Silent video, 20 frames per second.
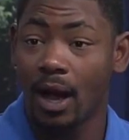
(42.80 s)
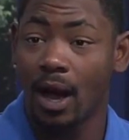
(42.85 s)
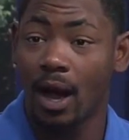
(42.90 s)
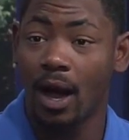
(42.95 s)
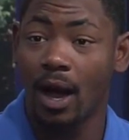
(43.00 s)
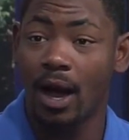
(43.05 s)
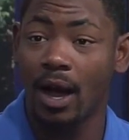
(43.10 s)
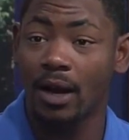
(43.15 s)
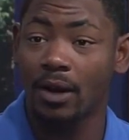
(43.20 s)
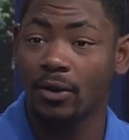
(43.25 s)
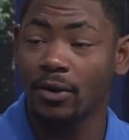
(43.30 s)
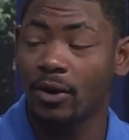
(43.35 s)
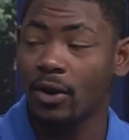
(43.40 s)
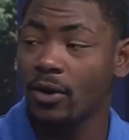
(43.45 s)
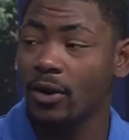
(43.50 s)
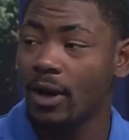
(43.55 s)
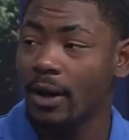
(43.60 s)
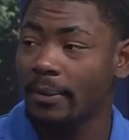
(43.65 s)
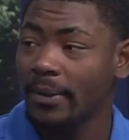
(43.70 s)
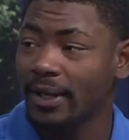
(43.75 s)
I don't
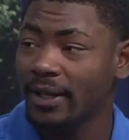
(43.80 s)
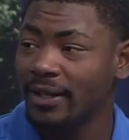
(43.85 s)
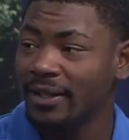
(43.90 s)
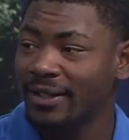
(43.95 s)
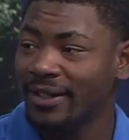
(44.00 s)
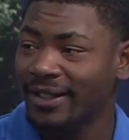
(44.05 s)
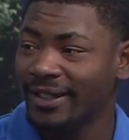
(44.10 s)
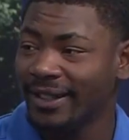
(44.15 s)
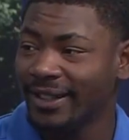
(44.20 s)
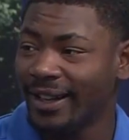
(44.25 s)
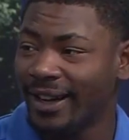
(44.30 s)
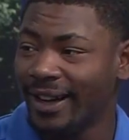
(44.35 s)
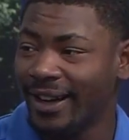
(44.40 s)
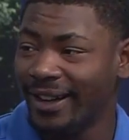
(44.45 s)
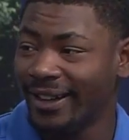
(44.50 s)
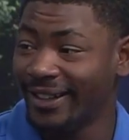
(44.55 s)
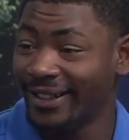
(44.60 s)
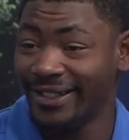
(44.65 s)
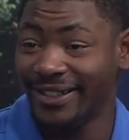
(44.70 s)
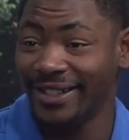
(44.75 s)
know. I mean,
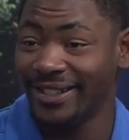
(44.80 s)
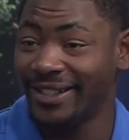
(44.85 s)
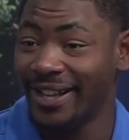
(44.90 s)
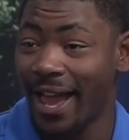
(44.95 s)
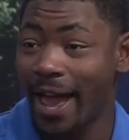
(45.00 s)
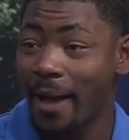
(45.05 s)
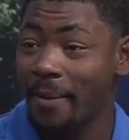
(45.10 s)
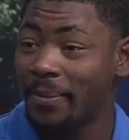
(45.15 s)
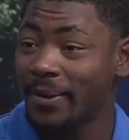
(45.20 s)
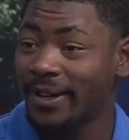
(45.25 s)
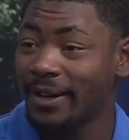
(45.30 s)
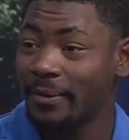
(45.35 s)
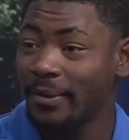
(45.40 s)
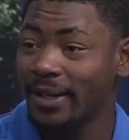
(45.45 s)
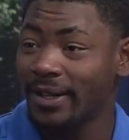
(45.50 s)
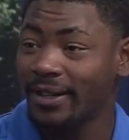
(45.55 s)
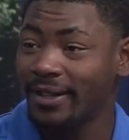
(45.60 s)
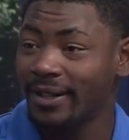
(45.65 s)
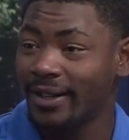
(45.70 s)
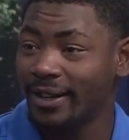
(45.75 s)
it just happened. I
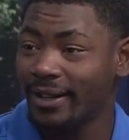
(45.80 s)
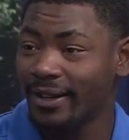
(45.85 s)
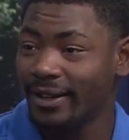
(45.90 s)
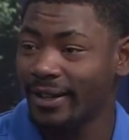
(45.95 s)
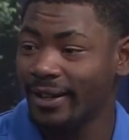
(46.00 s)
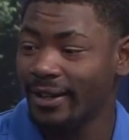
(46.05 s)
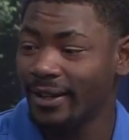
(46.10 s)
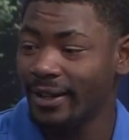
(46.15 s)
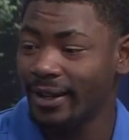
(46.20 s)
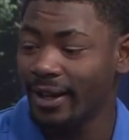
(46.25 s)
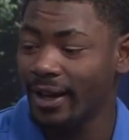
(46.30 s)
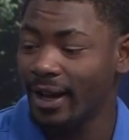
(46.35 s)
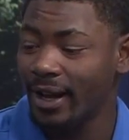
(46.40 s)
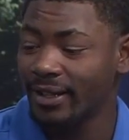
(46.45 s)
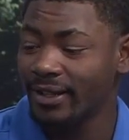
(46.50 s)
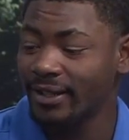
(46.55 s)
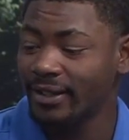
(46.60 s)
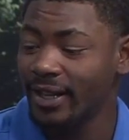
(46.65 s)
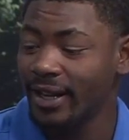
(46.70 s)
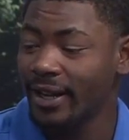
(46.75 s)
mean, I
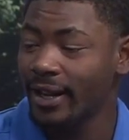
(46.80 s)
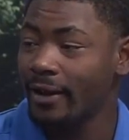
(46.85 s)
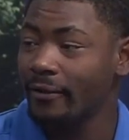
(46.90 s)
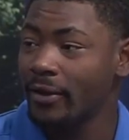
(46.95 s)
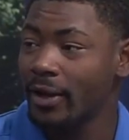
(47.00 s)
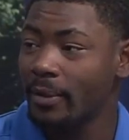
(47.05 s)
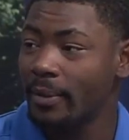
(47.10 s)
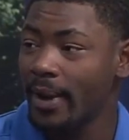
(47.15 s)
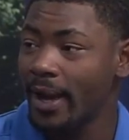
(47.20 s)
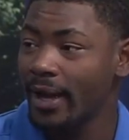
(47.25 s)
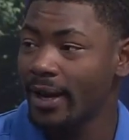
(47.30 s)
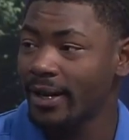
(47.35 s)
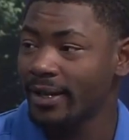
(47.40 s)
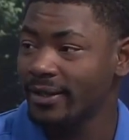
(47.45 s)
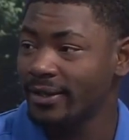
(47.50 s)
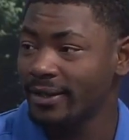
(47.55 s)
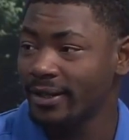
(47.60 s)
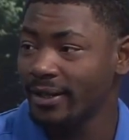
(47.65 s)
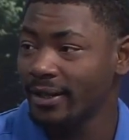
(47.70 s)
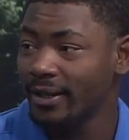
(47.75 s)
just take every at bat
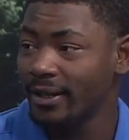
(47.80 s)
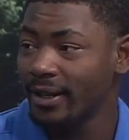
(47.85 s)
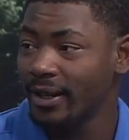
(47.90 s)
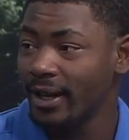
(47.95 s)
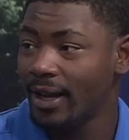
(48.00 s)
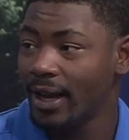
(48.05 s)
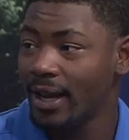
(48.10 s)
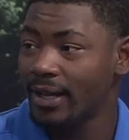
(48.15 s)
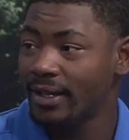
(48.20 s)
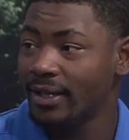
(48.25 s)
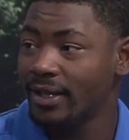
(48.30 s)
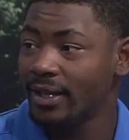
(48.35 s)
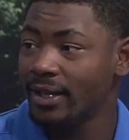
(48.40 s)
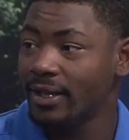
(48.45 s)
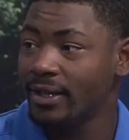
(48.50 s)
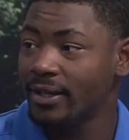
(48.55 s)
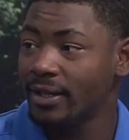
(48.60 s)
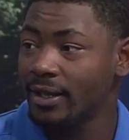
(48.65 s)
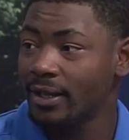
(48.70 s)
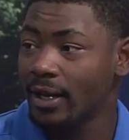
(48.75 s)
as, as it
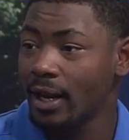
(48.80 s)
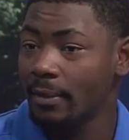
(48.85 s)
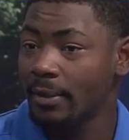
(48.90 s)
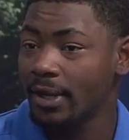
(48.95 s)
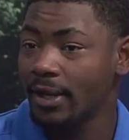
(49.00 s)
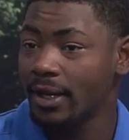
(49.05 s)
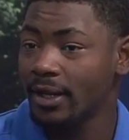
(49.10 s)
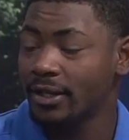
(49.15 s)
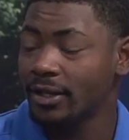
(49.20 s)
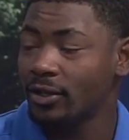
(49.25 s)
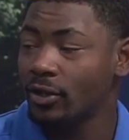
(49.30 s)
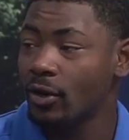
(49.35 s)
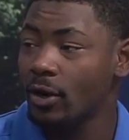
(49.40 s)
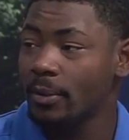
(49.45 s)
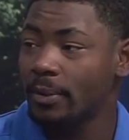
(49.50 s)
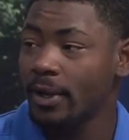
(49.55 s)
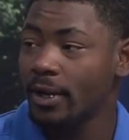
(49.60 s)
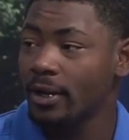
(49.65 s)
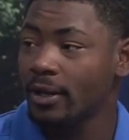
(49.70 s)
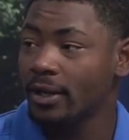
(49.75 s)
is. And I mean, I just go
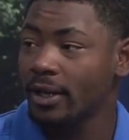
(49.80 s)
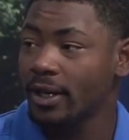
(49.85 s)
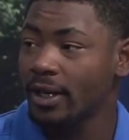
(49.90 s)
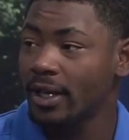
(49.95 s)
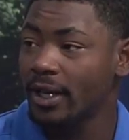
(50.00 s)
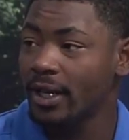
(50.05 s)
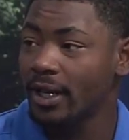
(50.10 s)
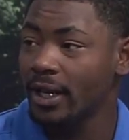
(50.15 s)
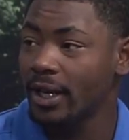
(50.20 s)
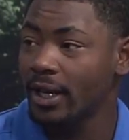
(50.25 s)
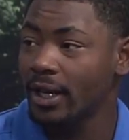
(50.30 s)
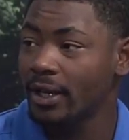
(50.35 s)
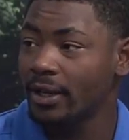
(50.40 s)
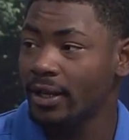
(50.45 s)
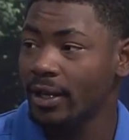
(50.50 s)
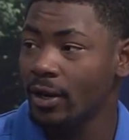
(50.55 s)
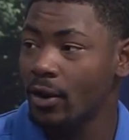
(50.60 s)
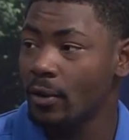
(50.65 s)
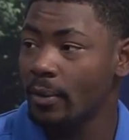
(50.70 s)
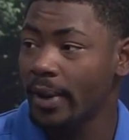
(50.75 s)
up there looking to get a hit and
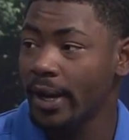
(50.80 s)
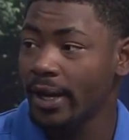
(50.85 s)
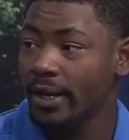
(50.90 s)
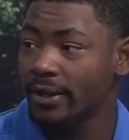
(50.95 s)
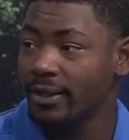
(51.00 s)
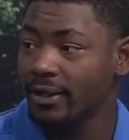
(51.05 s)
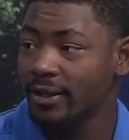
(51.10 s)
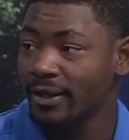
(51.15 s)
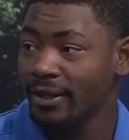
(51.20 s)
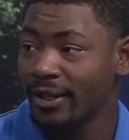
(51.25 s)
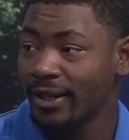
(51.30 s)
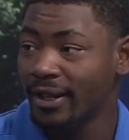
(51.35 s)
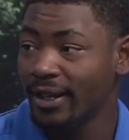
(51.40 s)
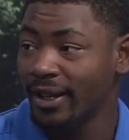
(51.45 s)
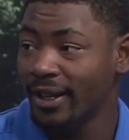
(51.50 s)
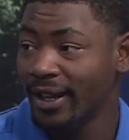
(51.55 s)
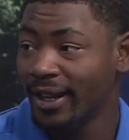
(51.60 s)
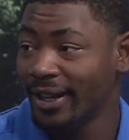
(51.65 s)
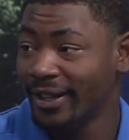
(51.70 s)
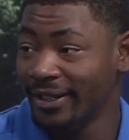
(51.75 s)
get on base.
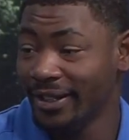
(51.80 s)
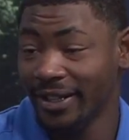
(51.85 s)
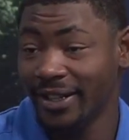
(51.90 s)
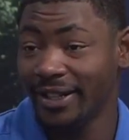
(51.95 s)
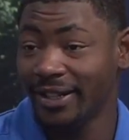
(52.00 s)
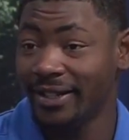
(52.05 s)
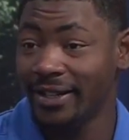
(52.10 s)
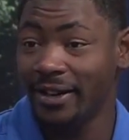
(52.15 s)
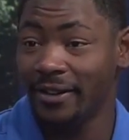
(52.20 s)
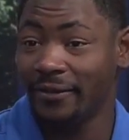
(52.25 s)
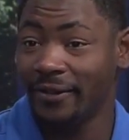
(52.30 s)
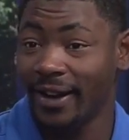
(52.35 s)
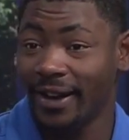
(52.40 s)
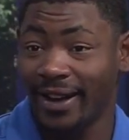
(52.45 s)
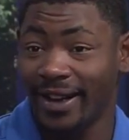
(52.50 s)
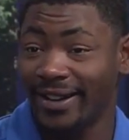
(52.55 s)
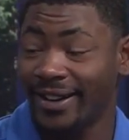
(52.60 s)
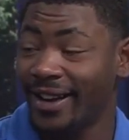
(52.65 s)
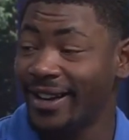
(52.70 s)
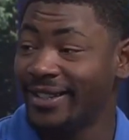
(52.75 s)
And lucky enough, I
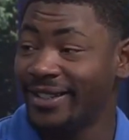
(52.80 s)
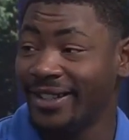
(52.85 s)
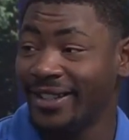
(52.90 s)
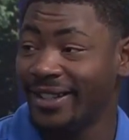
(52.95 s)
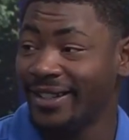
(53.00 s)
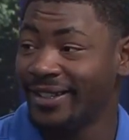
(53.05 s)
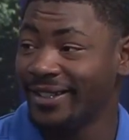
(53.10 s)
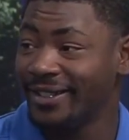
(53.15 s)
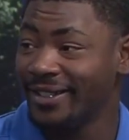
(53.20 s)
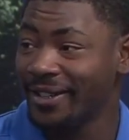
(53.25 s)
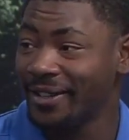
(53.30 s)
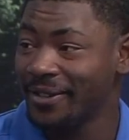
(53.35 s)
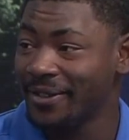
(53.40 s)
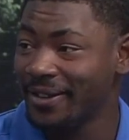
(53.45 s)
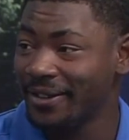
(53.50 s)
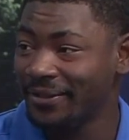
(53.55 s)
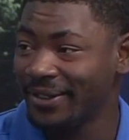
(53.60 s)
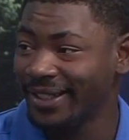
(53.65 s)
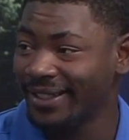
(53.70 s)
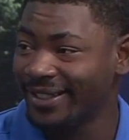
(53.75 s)
got 19. So,
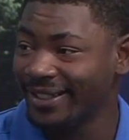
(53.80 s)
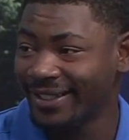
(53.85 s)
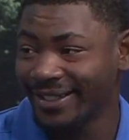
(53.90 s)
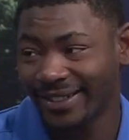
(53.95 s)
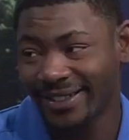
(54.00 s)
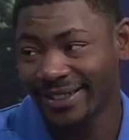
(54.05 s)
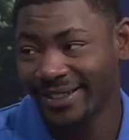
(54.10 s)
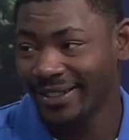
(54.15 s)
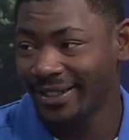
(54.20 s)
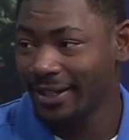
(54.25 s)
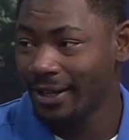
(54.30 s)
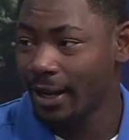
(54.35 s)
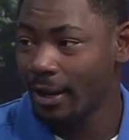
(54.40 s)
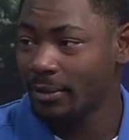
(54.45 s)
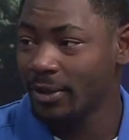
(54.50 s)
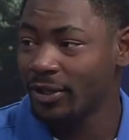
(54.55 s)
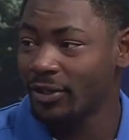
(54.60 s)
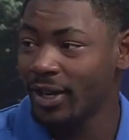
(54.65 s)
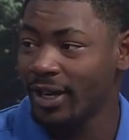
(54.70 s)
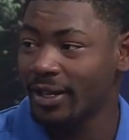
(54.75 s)
I mean, I'm
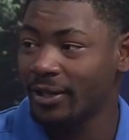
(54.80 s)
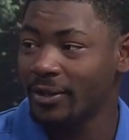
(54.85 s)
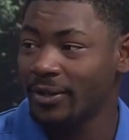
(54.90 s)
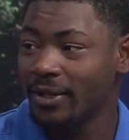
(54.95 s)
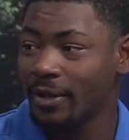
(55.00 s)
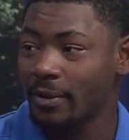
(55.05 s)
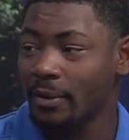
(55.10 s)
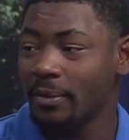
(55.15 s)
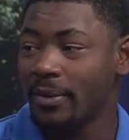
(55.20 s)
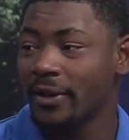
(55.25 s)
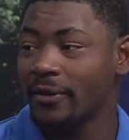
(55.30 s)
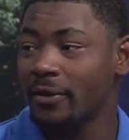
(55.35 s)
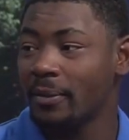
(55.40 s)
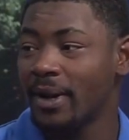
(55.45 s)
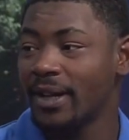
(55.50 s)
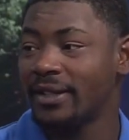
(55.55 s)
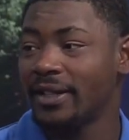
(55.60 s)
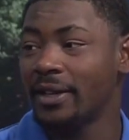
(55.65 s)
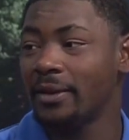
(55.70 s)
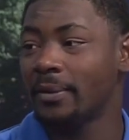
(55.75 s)
just trying to do something big for
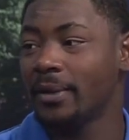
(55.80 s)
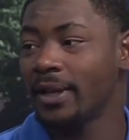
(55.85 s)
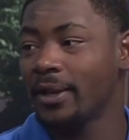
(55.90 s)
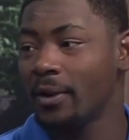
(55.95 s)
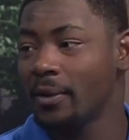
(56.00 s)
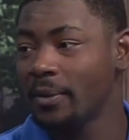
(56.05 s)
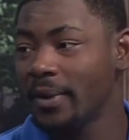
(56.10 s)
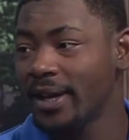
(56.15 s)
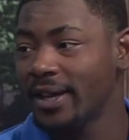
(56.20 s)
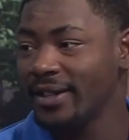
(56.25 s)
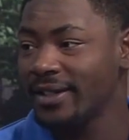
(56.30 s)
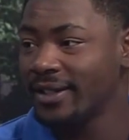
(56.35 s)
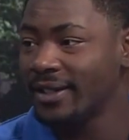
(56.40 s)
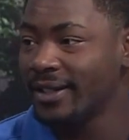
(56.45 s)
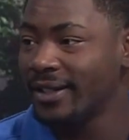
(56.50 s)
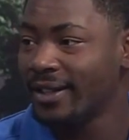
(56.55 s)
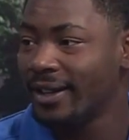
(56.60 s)
my team and get on base.